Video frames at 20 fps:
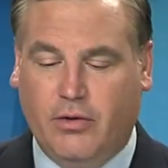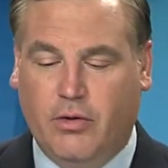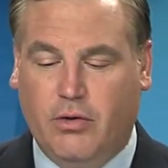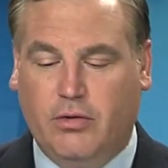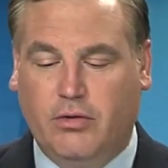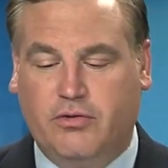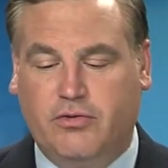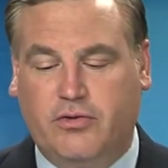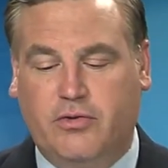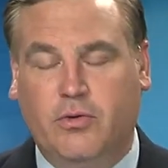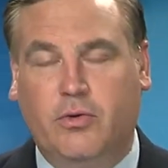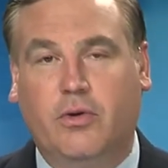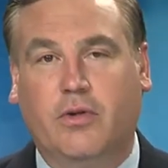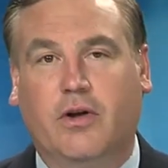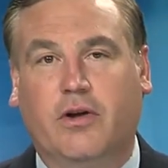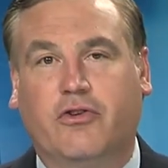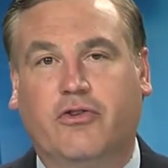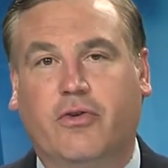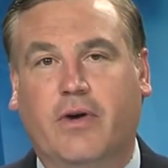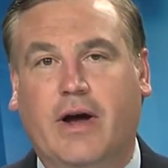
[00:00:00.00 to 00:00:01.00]
local school
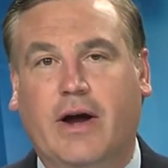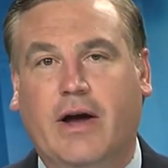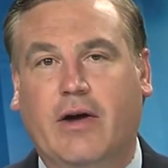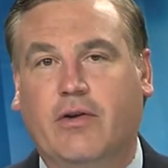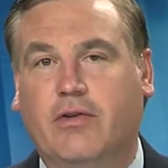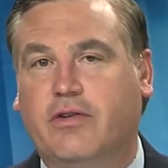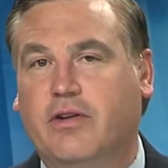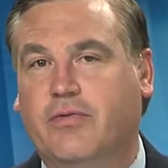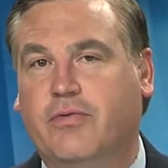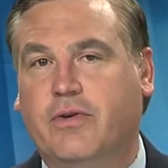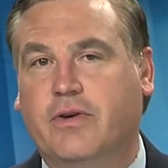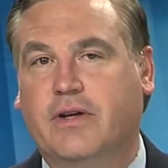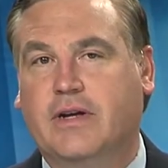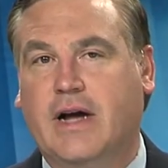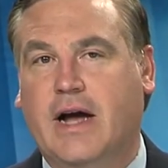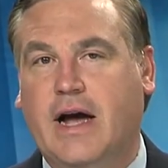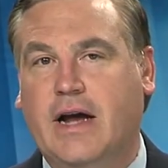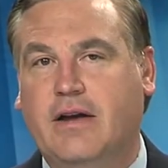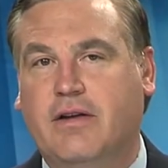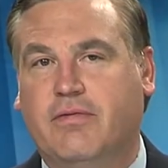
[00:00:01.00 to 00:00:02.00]
are trying out a different
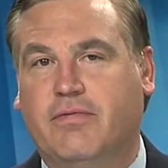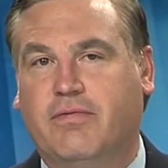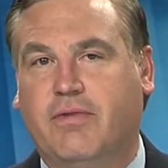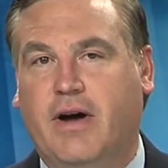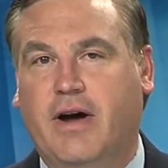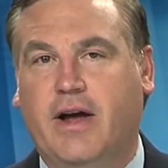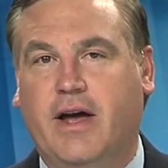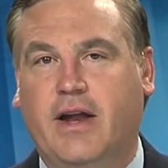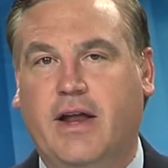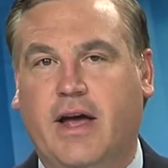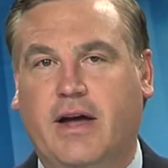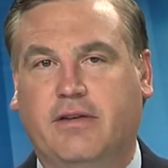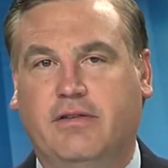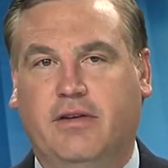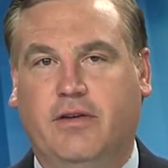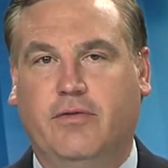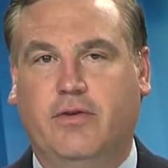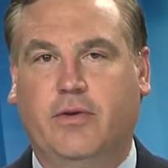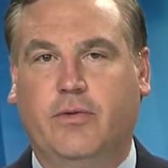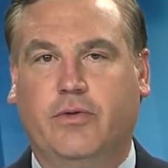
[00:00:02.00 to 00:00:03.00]
kind of phy ed
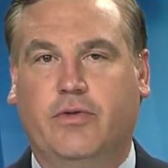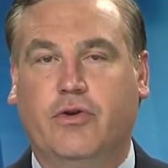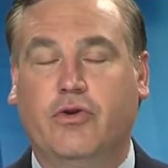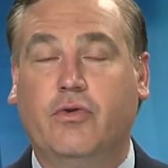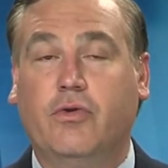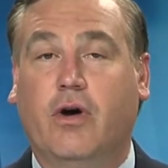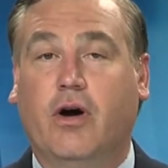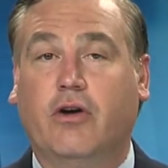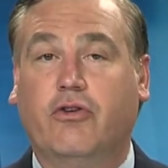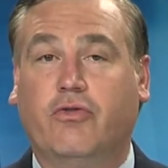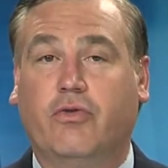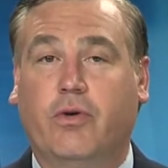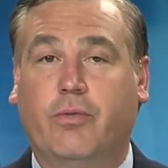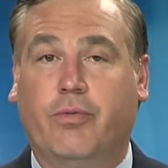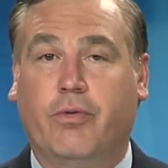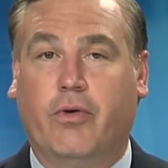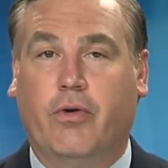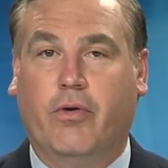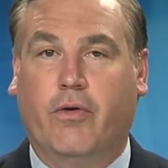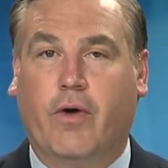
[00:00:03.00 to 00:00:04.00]
activity with a new archery
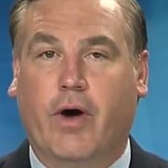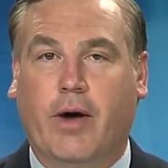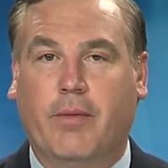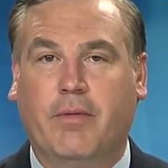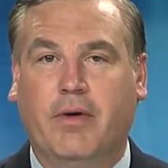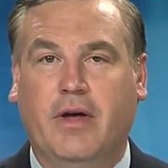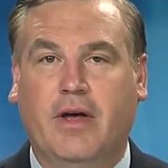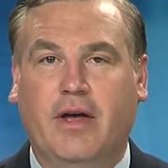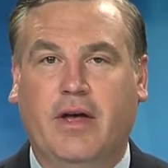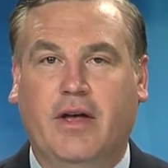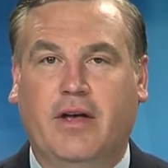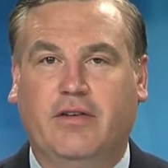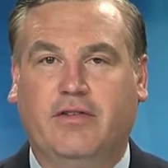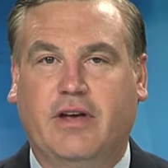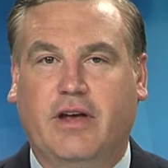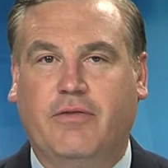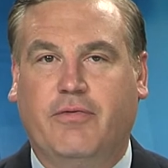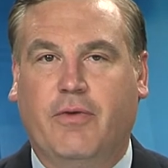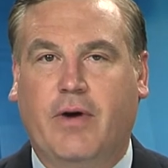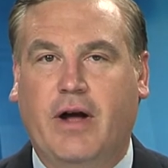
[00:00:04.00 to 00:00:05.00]
program.
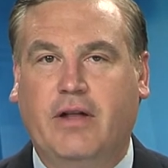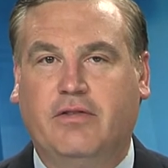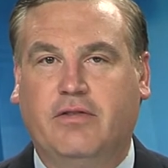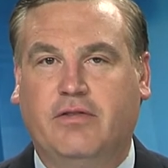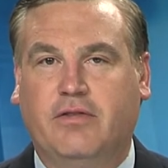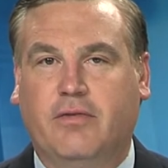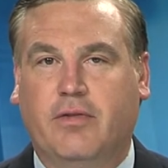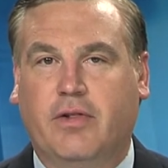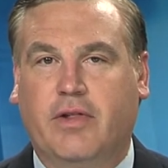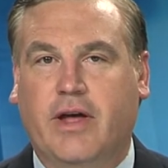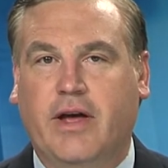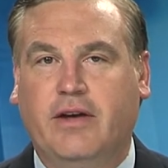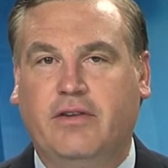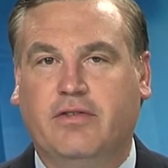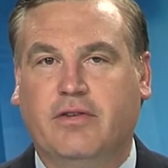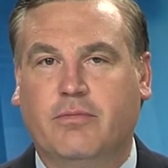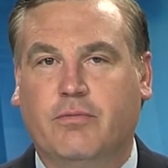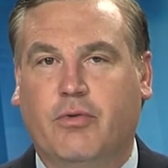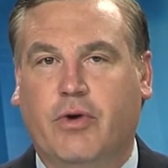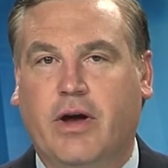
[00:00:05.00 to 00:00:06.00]
St. Francis of the Lakes
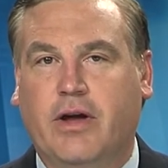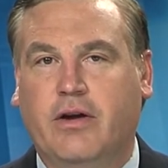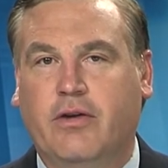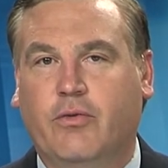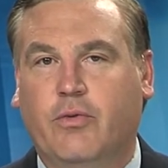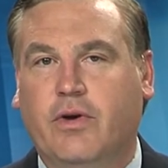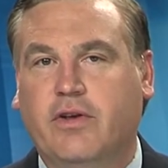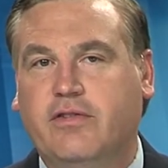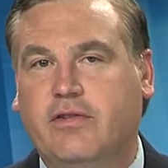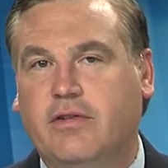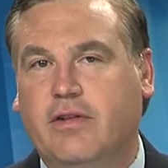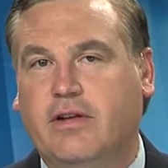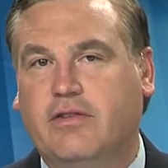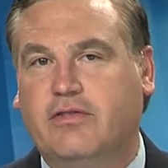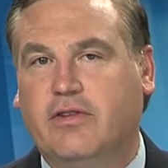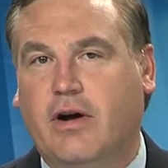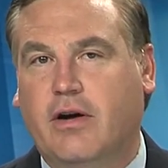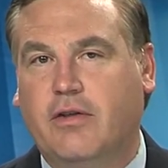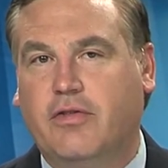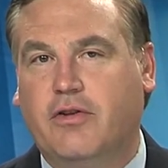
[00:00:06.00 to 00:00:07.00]
in Brainerd recently
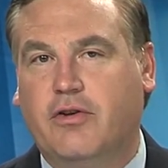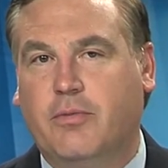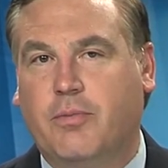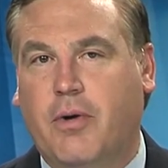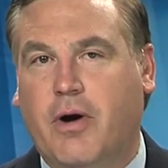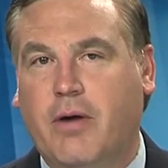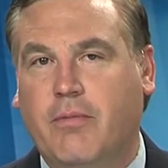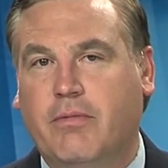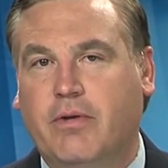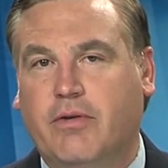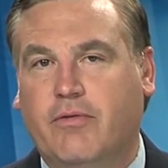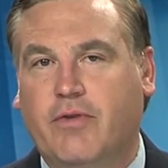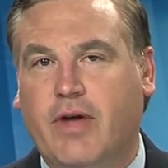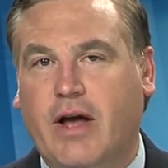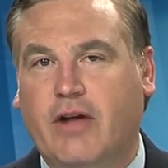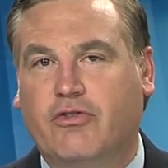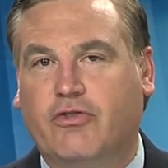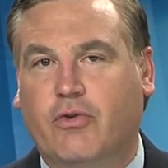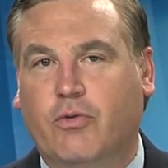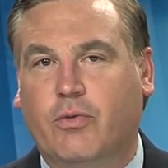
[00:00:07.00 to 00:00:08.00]
started the Department of
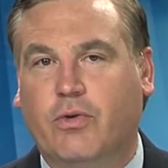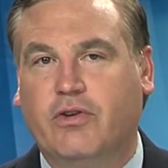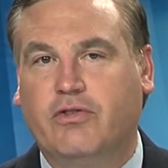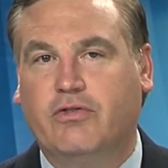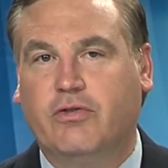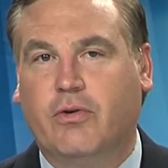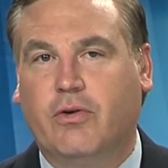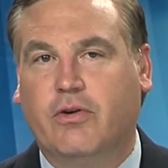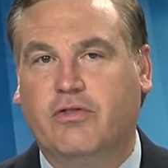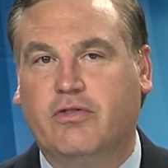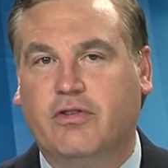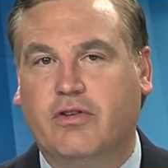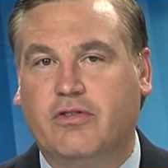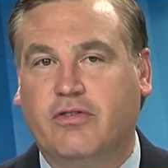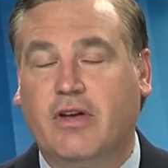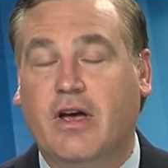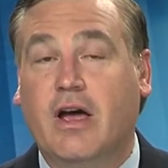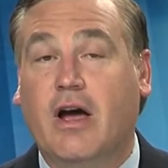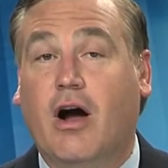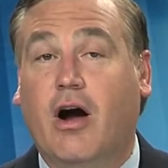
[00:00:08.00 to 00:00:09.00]
Natural Resources
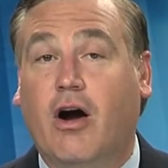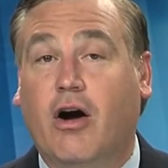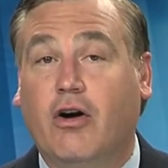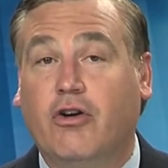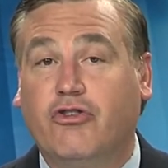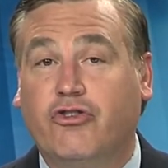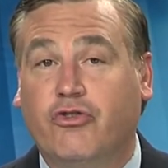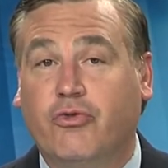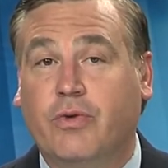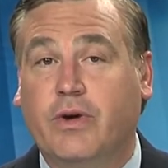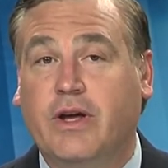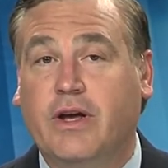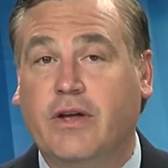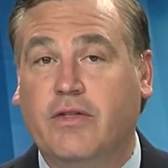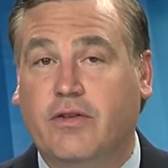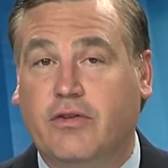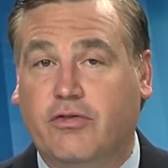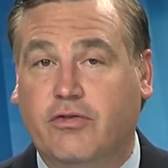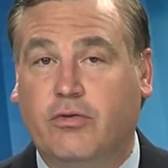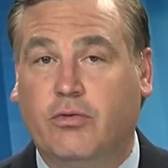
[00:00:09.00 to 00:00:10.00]
Archery in
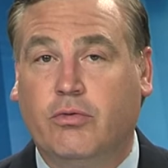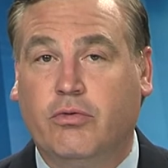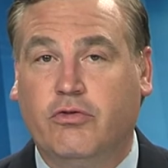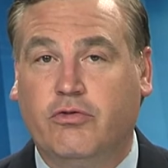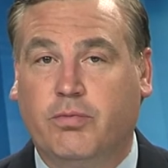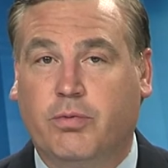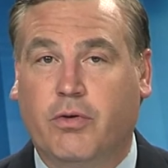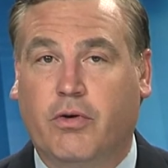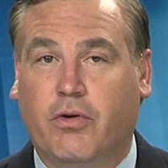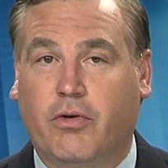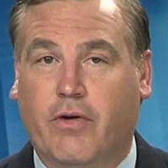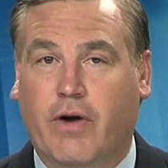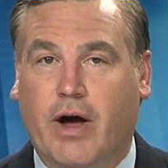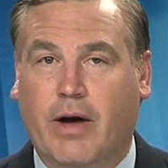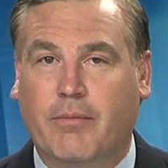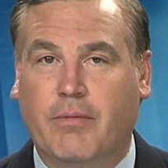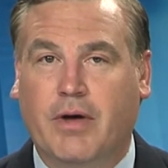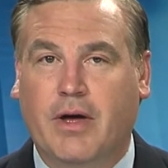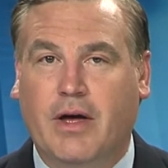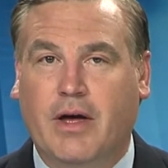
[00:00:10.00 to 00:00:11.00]
the Schools
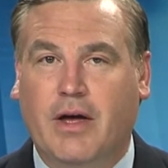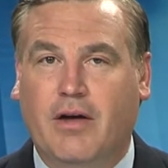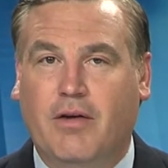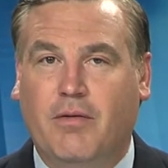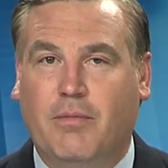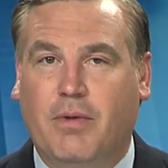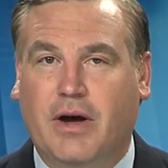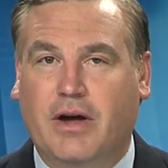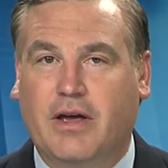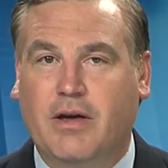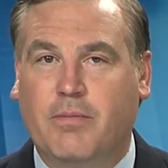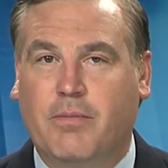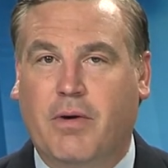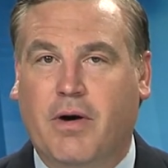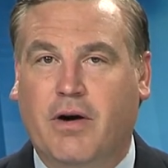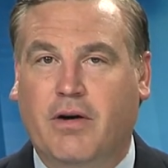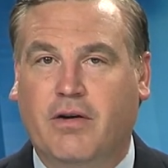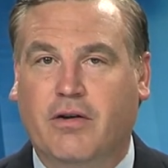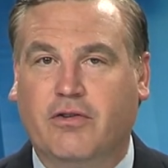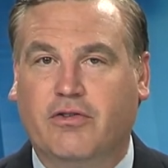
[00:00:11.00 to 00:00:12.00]
program. Becky
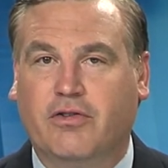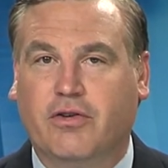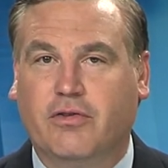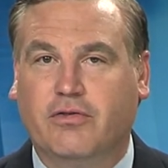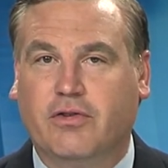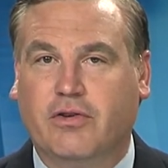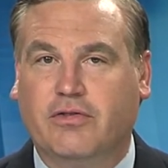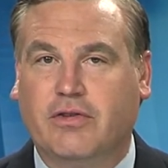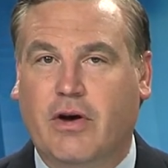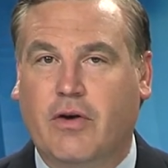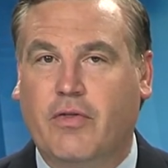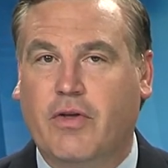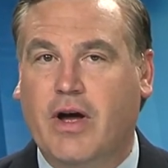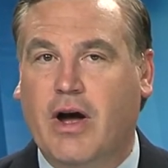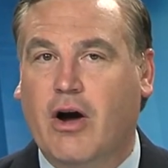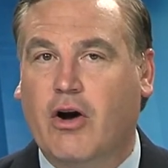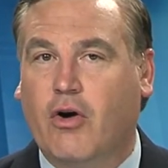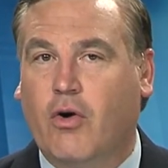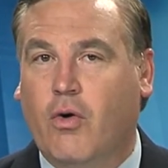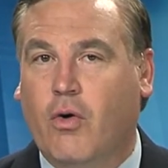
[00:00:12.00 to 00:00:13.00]
Parker shows us how they
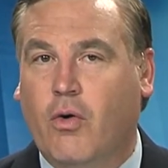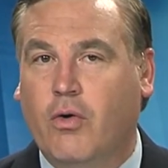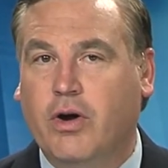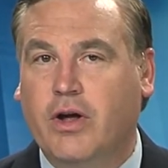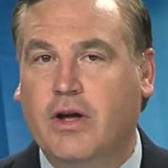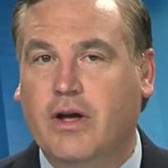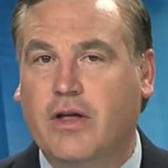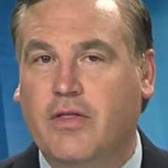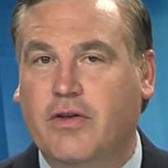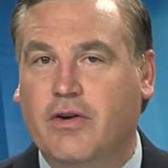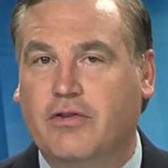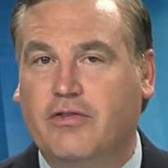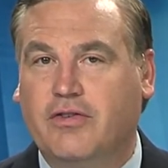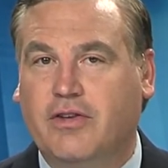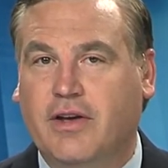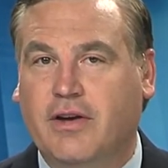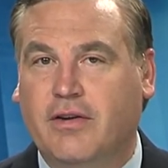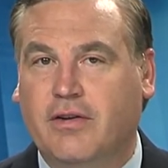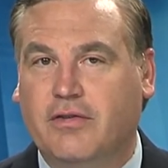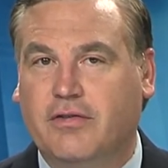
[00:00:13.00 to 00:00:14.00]
are honing their
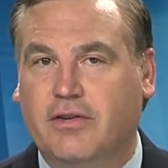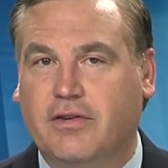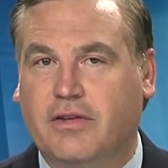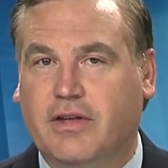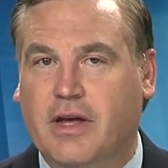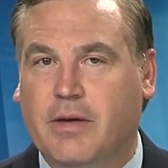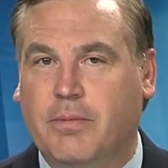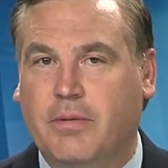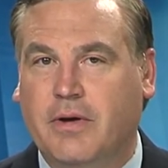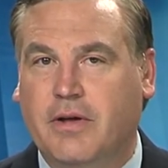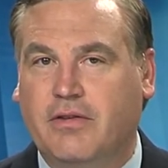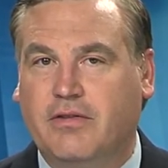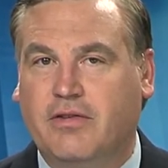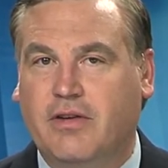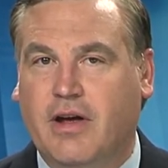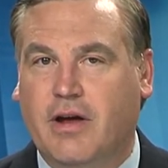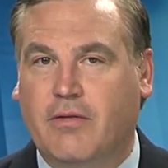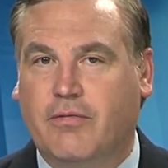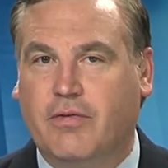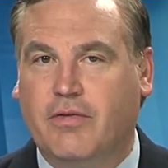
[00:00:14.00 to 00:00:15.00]
skills and keeping it
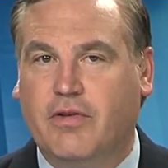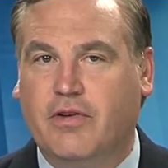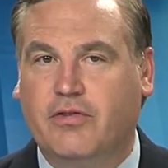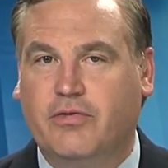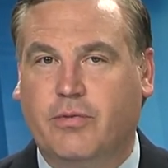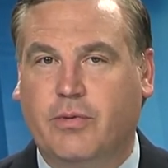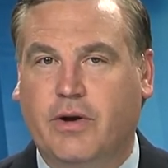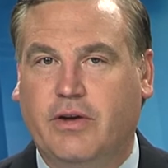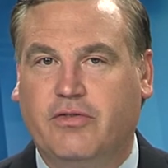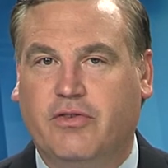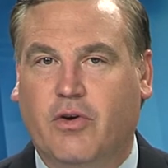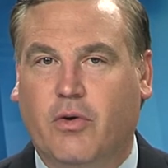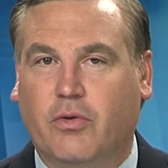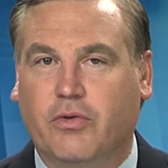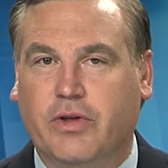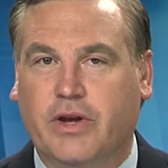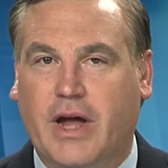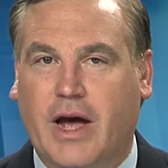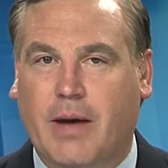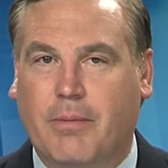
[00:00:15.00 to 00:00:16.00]
safe in this week's
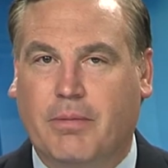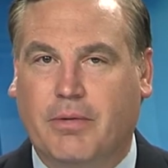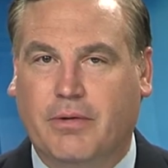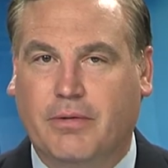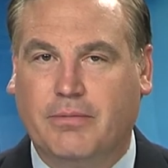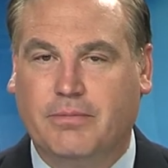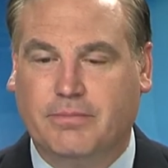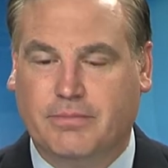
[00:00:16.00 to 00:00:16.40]
Golden Apple.